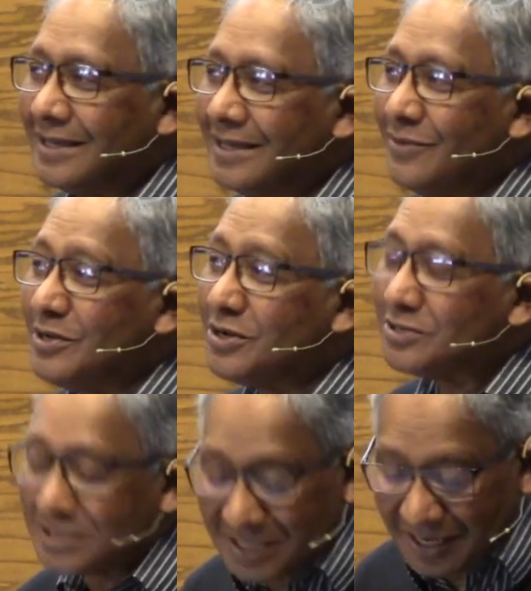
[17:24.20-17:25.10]
He went on
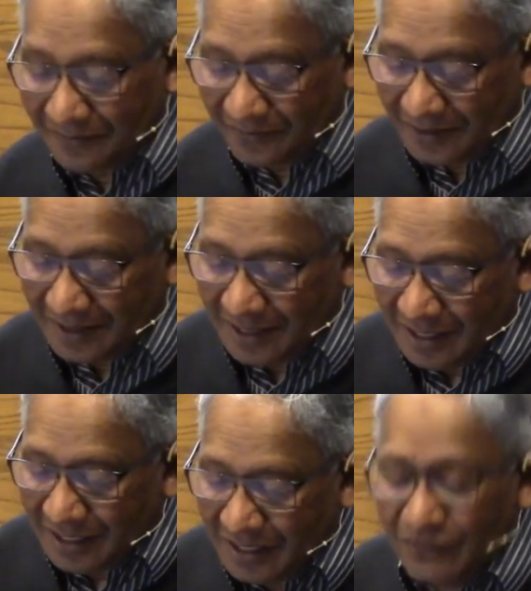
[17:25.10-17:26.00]
to say,
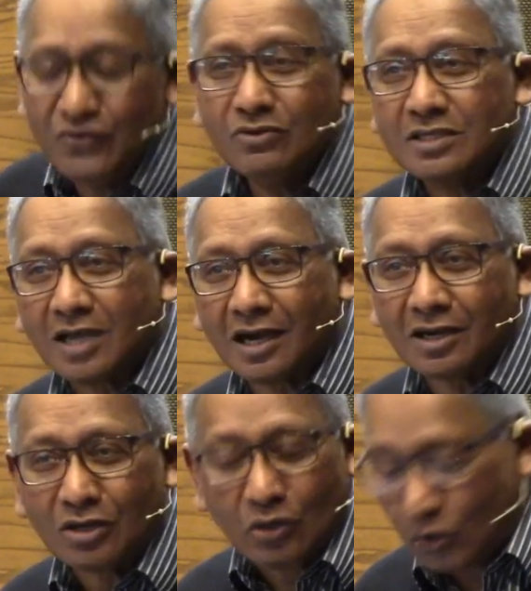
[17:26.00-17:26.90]
if you
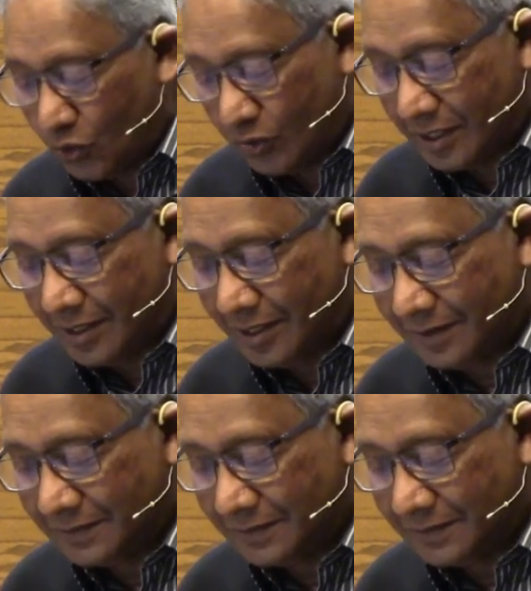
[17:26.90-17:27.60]
desire glory,